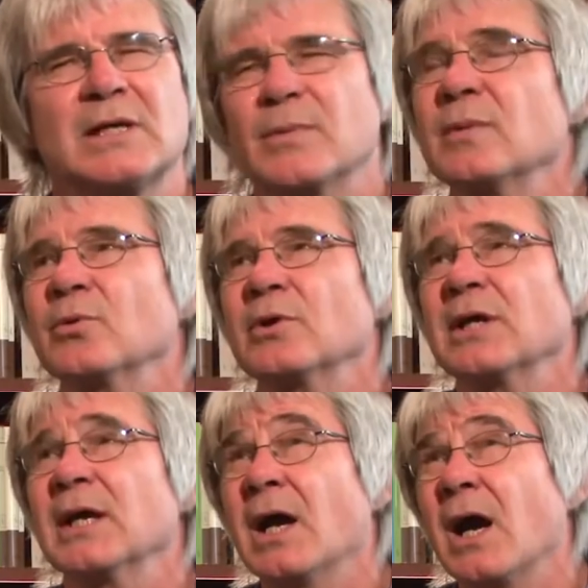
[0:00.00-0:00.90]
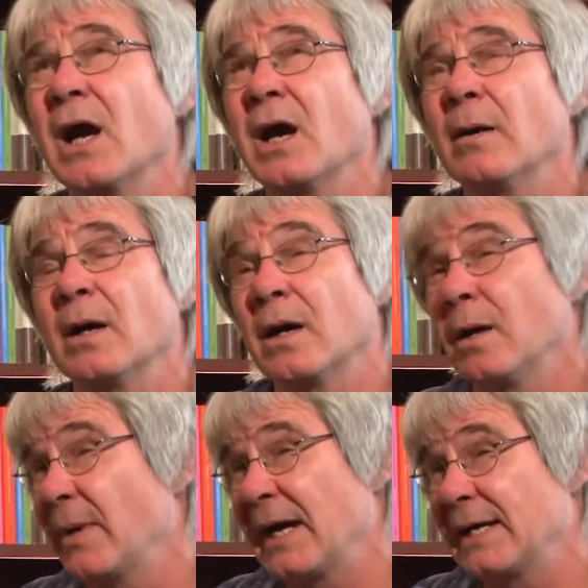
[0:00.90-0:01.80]
that people hear are
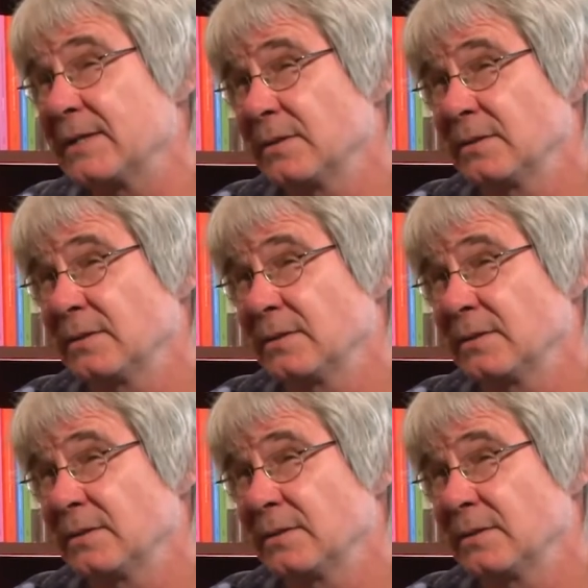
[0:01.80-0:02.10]
bad.